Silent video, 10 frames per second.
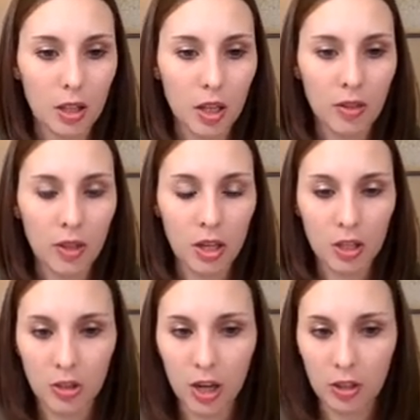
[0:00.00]
And then in
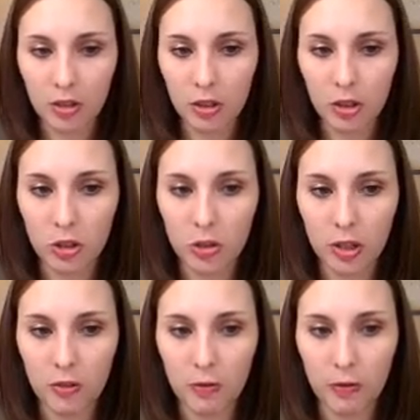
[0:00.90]
your calculator, you
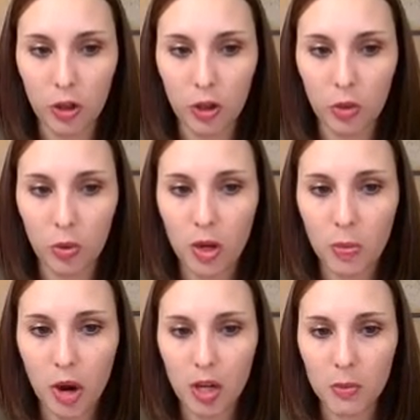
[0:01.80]
can view a
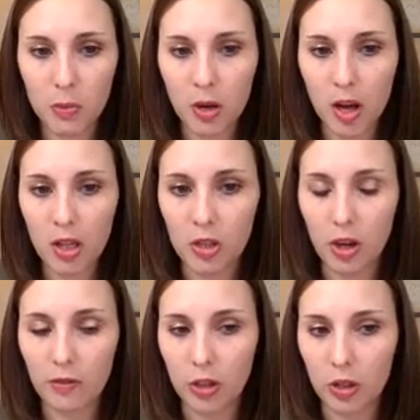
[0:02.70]
box plot. You'll
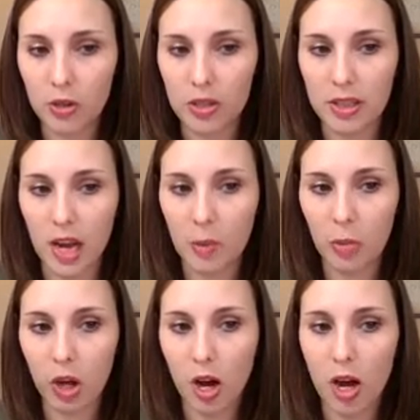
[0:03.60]
have to go to stat
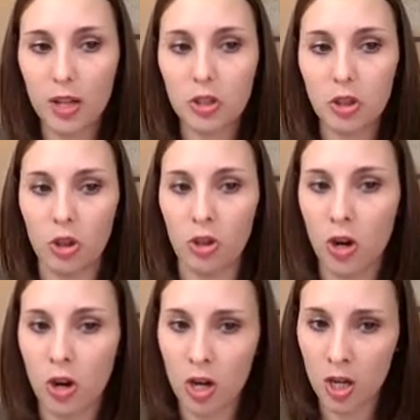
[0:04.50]
plot, turn it
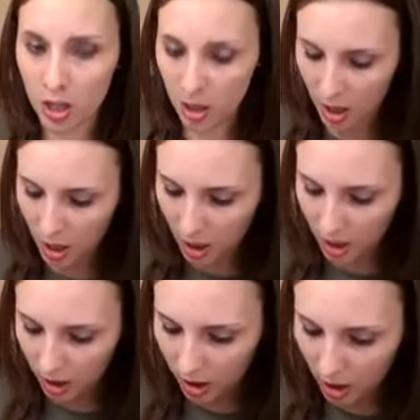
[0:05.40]
on,
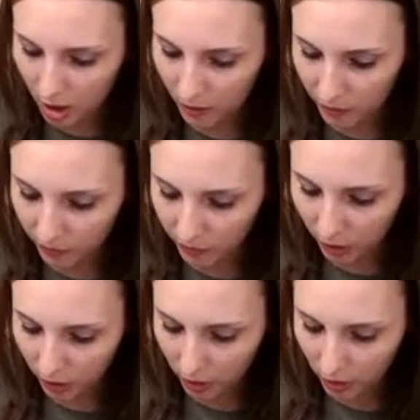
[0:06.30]

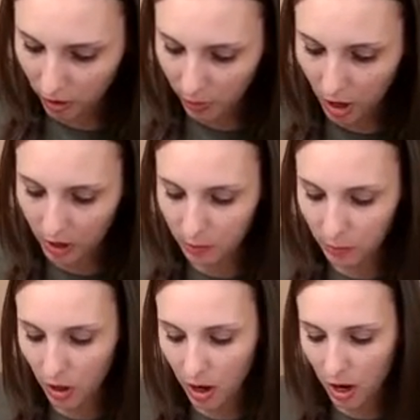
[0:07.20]
click on the box
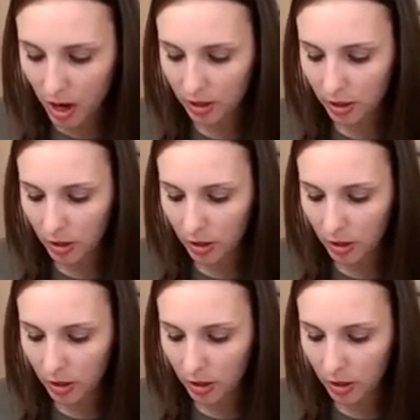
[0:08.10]
plot,